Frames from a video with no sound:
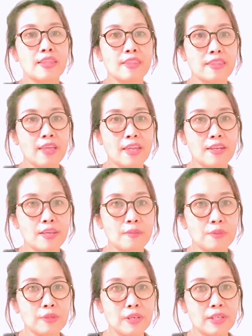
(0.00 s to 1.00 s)
that
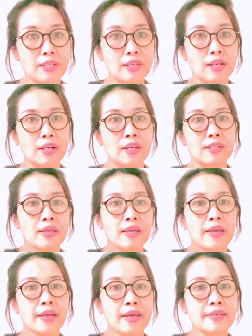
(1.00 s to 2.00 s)
employer
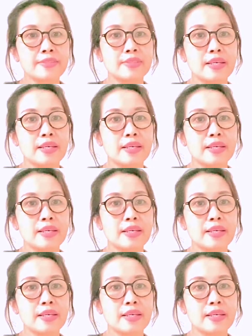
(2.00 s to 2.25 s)
has